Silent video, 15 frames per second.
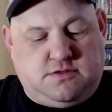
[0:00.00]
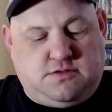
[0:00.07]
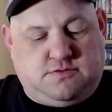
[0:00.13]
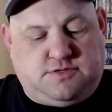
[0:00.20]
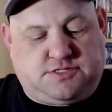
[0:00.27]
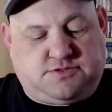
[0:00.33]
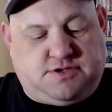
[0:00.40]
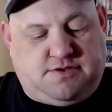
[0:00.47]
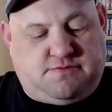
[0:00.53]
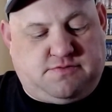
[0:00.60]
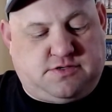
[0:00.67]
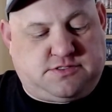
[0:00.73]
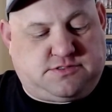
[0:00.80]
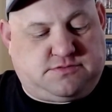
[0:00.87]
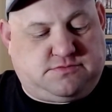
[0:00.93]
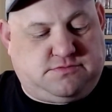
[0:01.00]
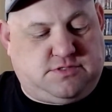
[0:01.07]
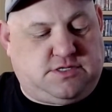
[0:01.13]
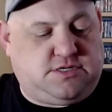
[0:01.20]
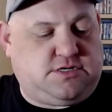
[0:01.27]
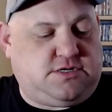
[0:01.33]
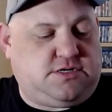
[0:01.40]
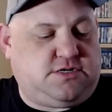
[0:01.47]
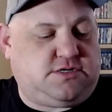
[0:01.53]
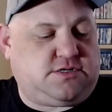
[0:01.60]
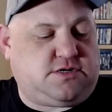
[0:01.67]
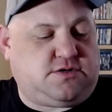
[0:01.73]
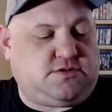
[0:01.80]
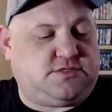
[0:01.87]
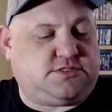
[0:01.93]
Next we have this
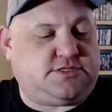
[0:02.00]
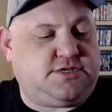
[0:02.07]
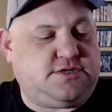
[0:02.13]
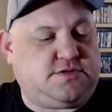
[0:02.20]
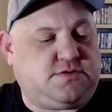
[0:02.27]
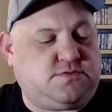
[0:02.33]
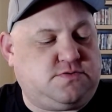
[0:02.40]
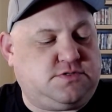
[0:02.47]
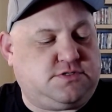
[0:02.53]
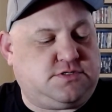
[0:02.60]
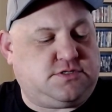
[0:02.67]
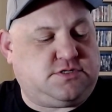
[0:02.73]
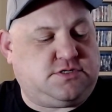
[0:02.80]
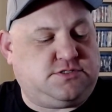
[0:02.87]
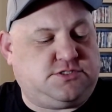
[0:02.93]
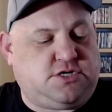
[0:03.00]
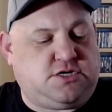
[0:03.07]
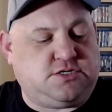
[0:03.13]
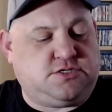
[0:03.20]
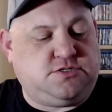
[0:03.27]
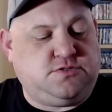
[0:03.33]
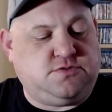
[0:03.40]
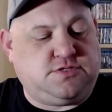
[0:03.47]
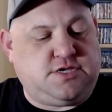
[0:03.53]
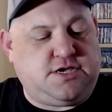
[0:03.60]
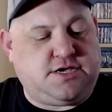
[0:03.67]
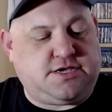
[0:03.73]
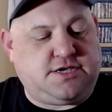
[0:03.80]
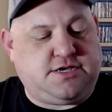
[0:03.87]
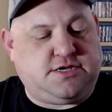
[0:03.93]
called The Cell with John
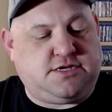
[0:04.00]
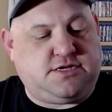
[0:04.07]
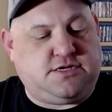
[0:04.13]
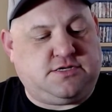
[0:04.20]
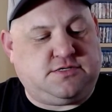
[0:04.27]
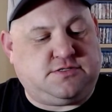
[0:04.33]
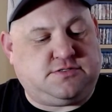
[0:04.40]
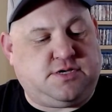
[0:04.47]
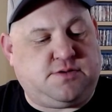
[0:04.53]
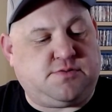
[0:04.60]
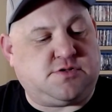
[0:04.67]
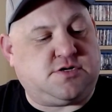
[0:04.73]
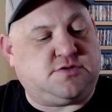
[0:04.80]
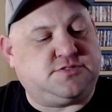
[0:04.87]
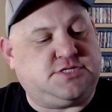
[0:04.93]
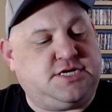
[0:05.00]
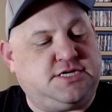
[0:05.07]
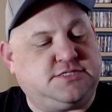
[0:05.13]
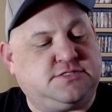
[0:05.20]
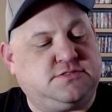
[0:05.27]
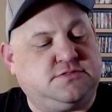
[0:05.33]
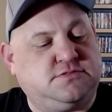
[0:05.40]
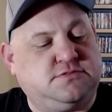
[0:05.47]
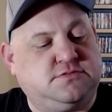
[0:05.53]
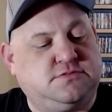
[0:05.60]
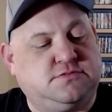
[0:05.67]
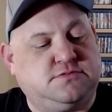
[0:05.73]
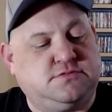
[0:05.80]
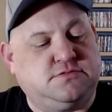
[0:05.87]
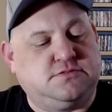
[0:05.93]
Cusack and Samuel L. Jackson,
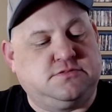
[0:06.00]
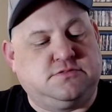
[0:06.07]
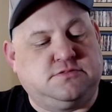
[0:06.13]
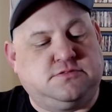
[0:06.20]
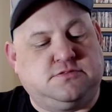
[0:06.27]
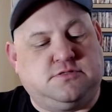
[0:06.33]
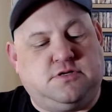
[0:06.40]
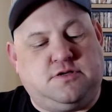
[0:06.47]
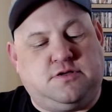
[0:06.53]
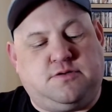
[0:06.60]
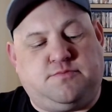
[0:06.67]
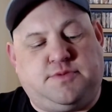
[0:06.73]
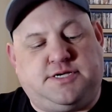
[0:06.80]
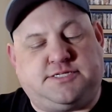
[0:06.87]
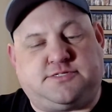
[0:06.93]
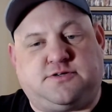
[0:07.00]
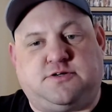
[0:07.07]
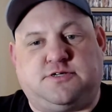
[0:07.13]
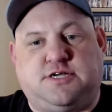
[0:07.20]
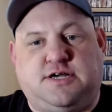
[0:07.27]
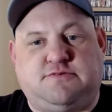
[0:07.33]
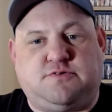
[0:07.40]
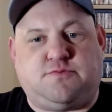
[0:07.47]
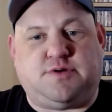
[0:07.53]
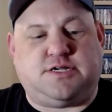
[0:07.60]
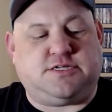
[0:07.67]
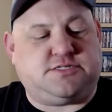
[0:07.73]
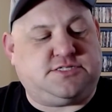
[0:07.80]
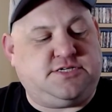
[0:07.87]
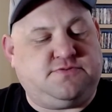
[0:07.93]
based on a novel by
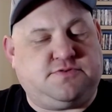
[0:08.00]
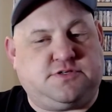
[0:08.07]
Stephen